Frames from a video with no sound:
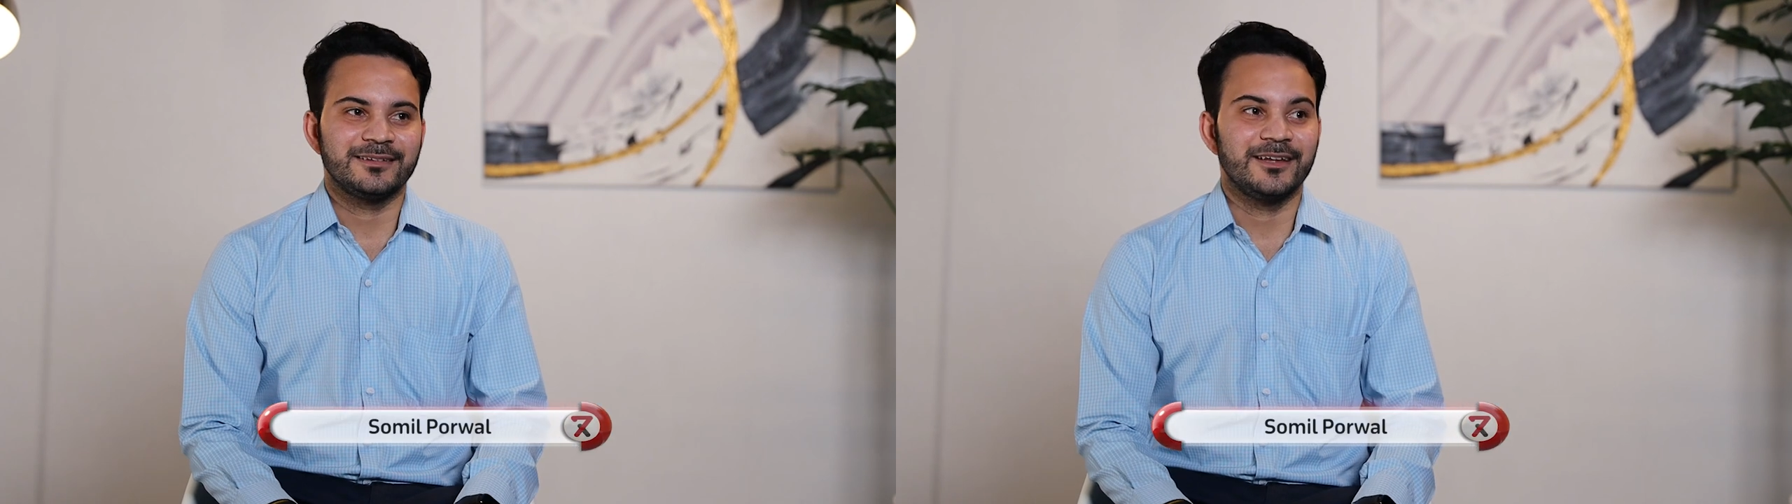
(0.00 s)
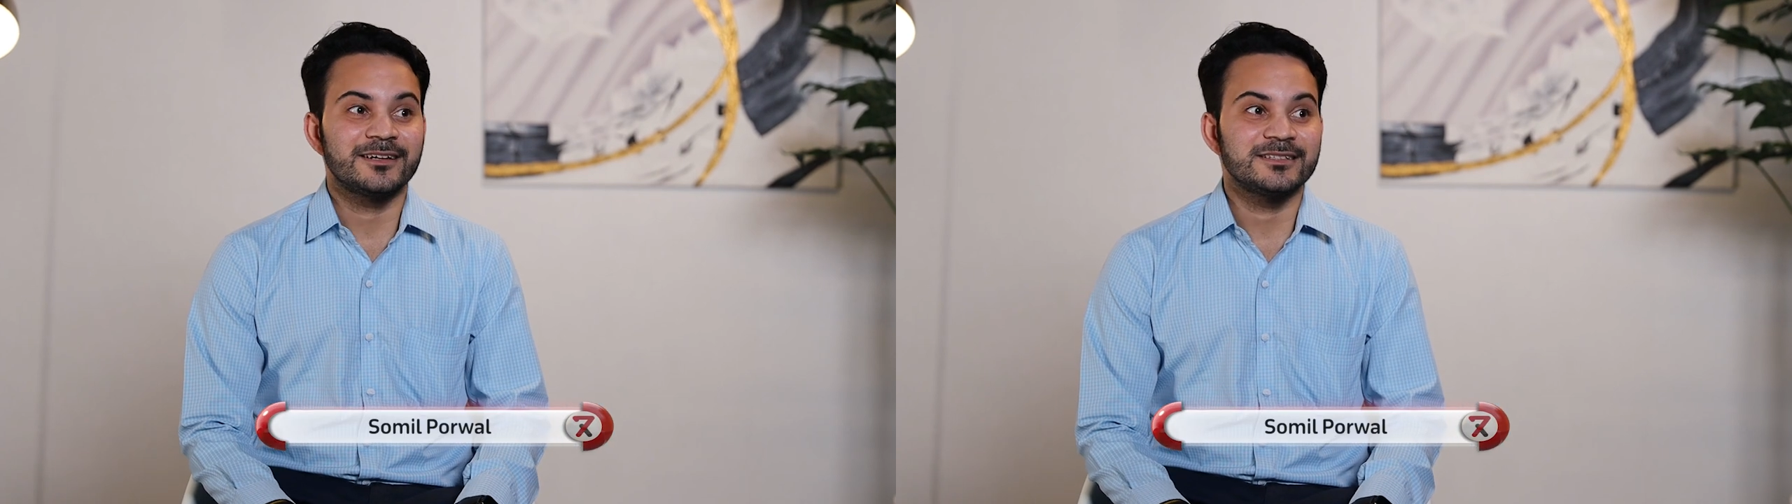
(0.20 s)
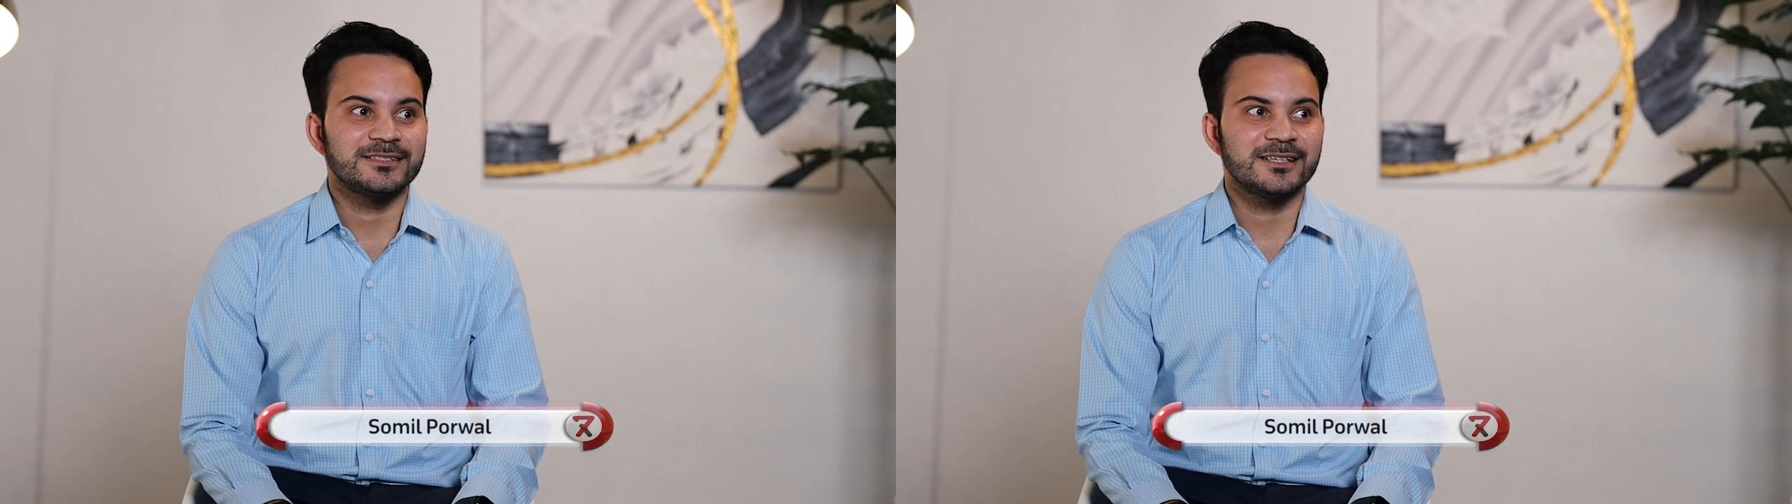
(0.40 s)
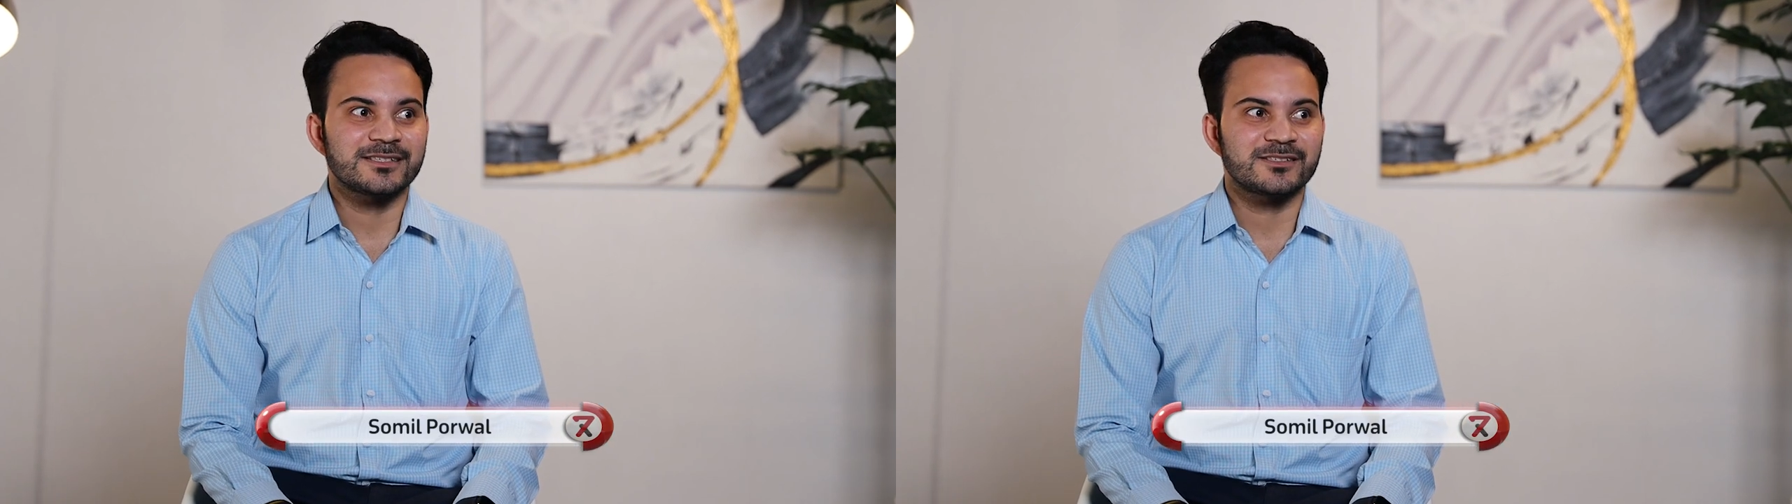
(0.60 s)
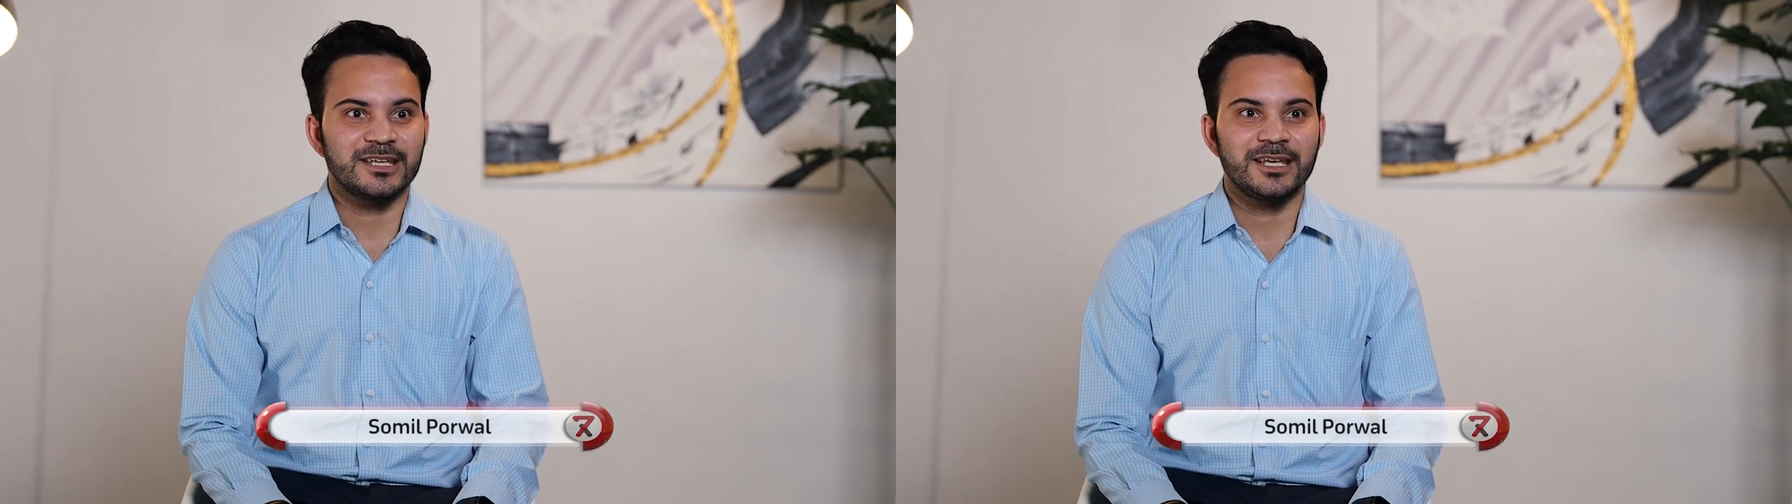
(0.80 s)
that
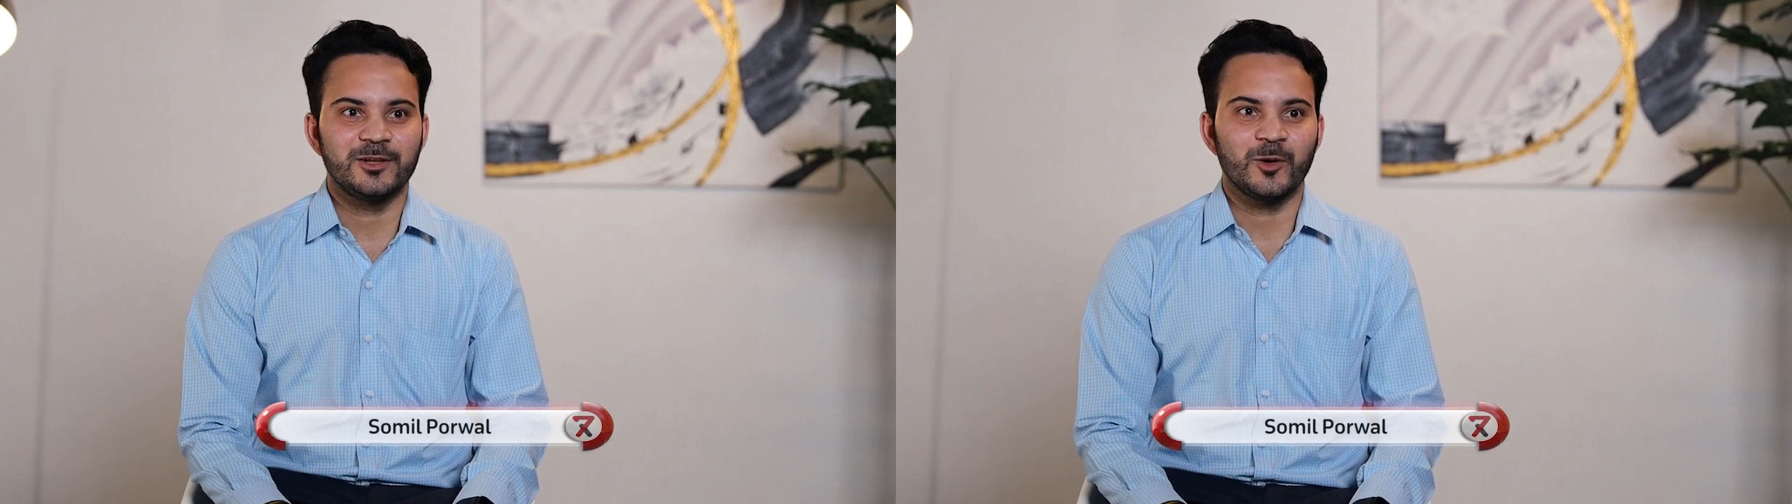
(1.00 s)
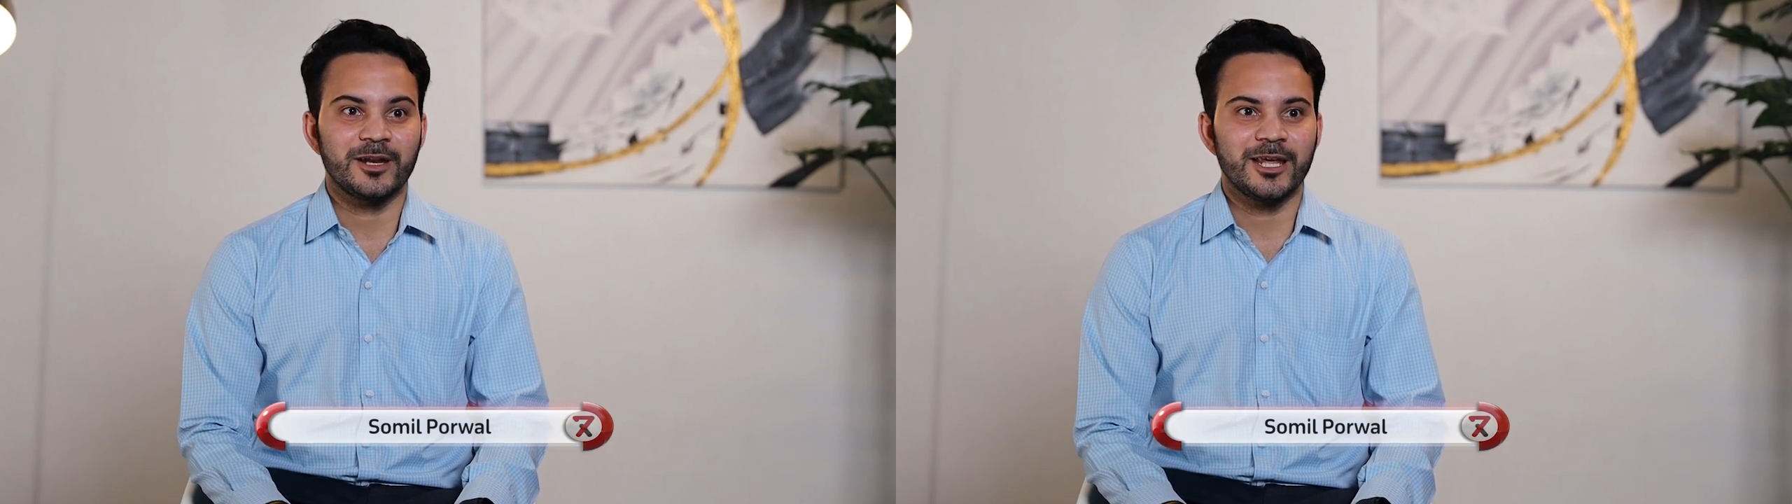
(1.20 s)
just see your